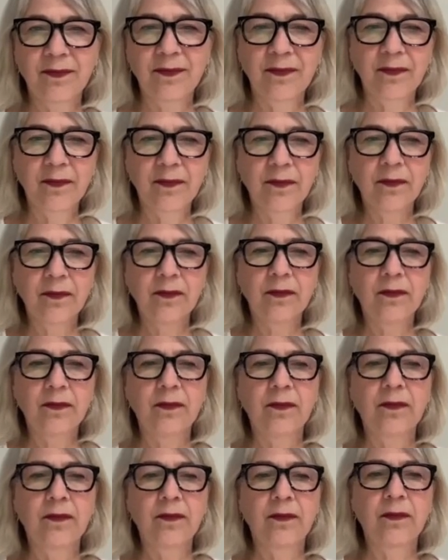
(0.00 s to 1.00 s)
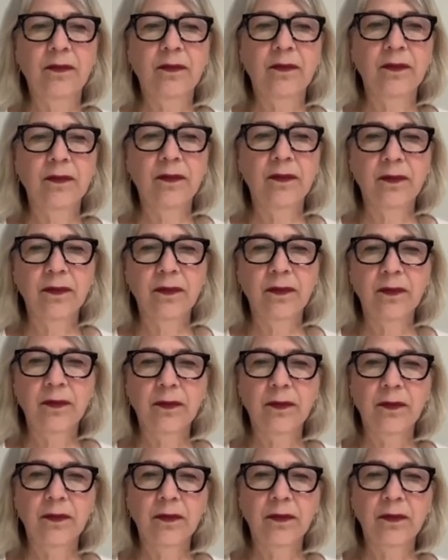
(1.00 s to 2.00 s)

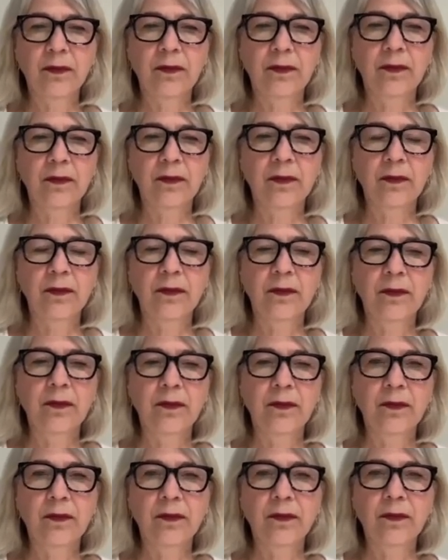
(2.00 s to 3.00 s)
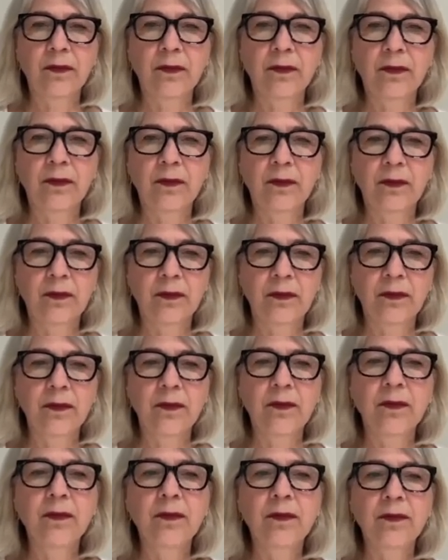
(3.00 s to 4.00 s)

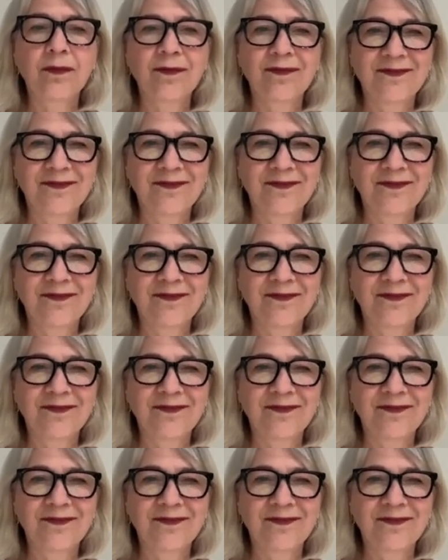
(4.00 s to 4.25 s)
This person isn't speaking.